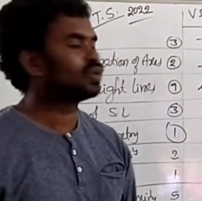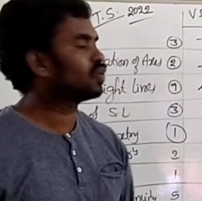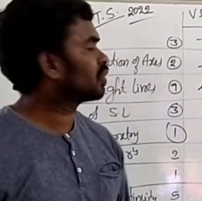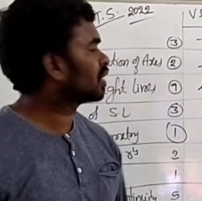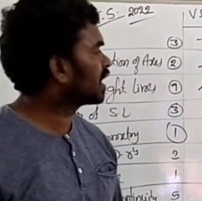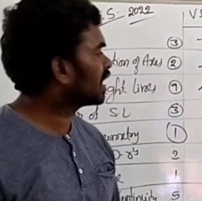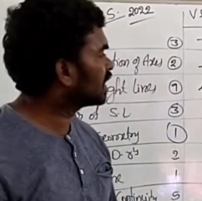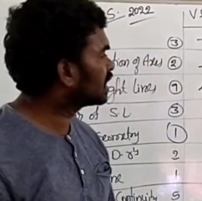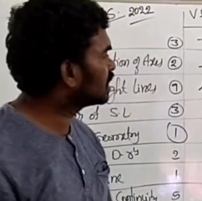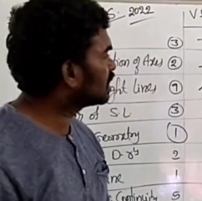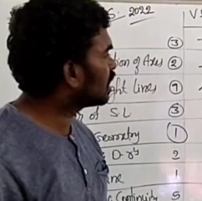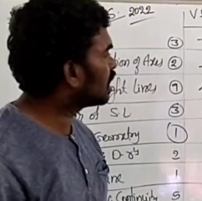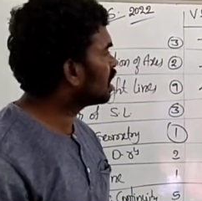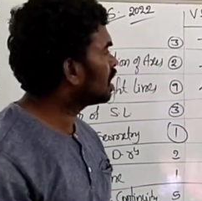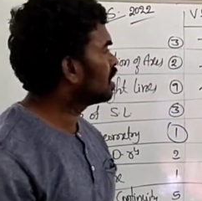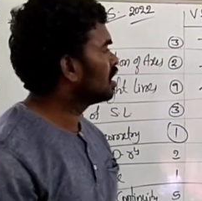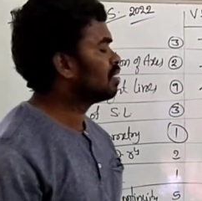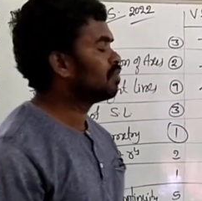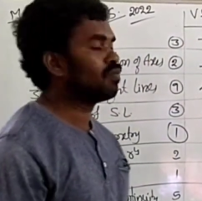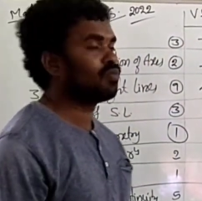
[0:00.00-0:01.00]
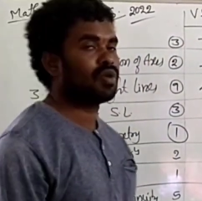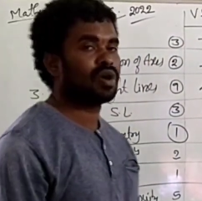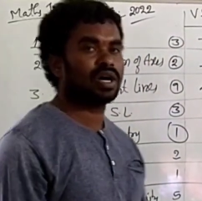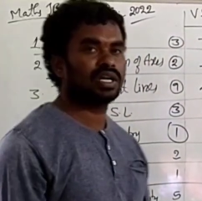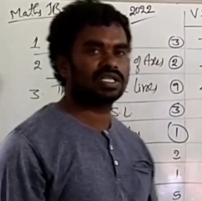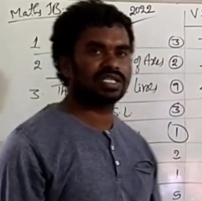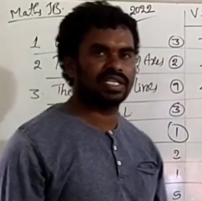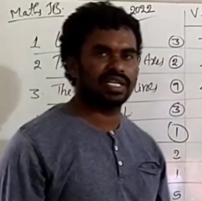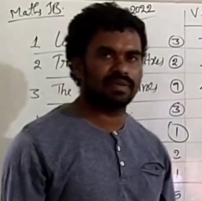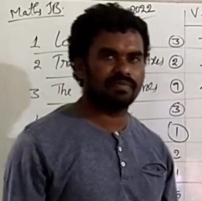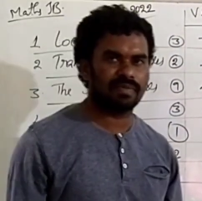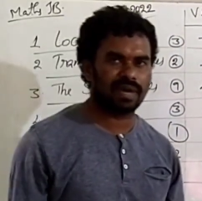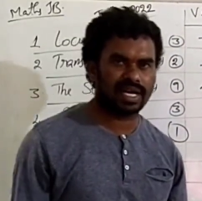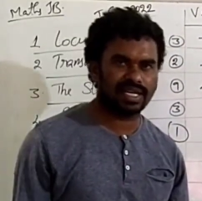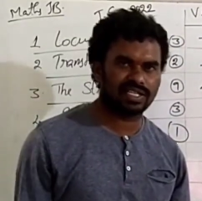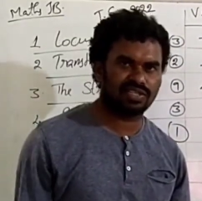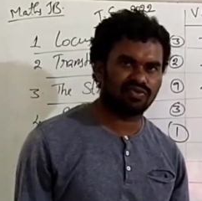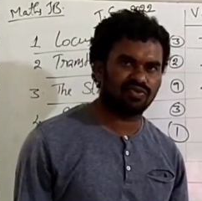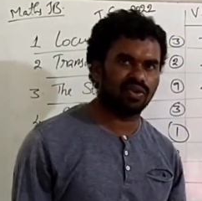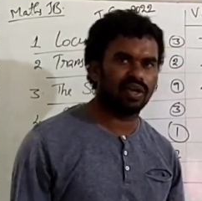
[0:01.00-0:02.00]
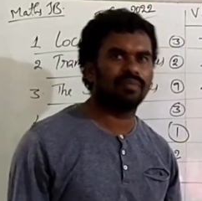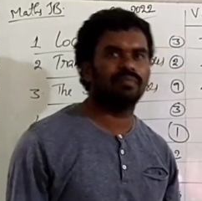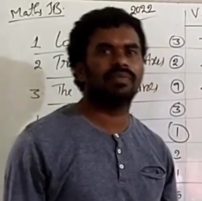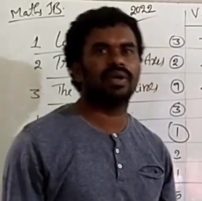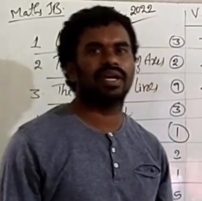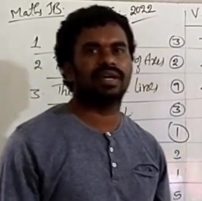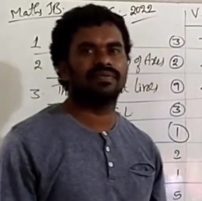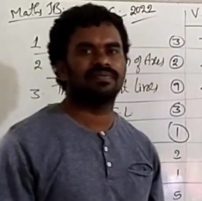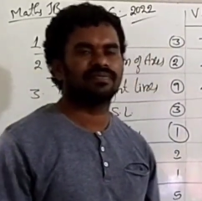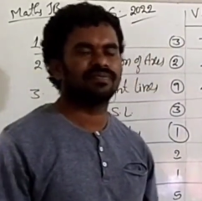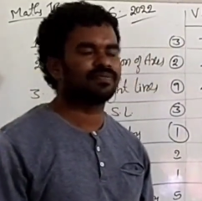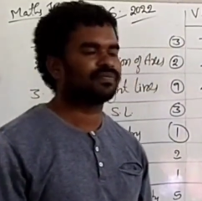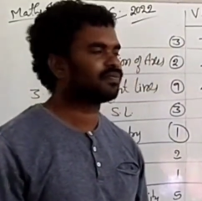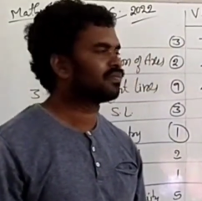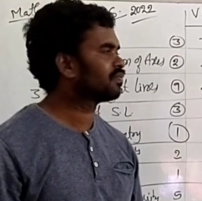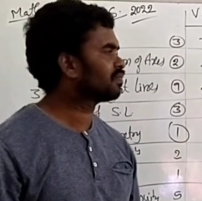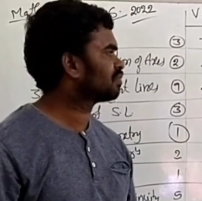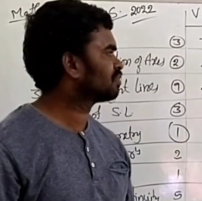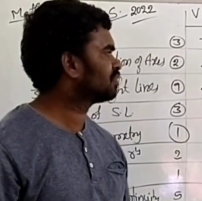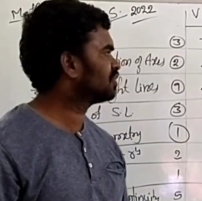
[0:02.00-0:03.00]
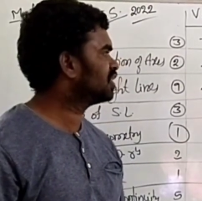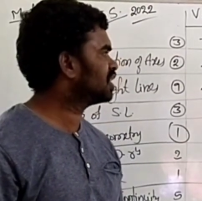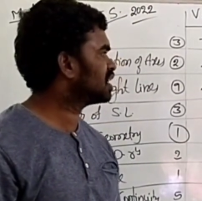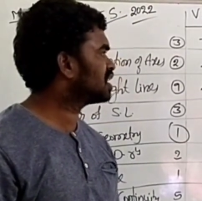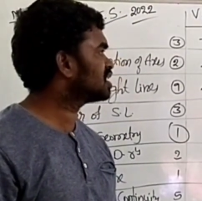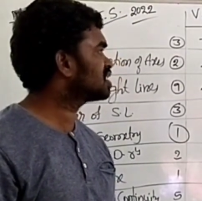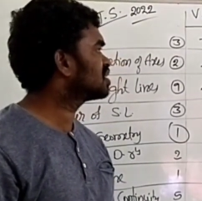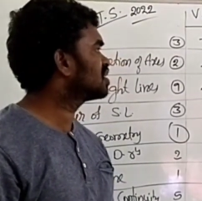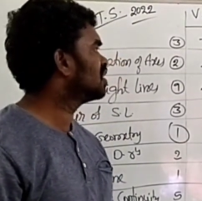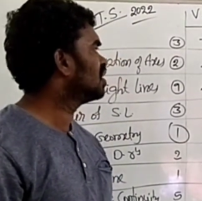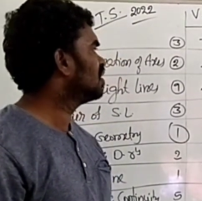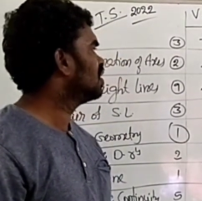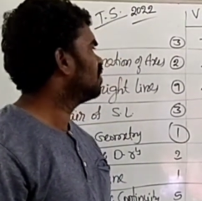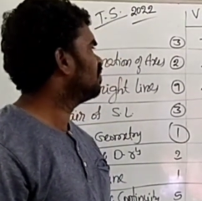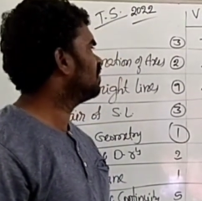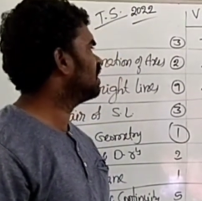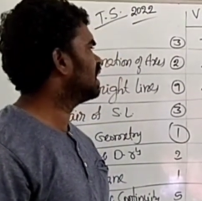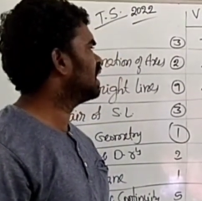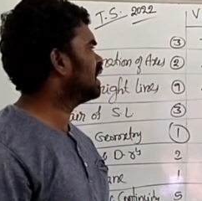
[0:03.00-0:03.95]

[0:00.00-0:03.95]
to get the marks in Maths 1B. Just we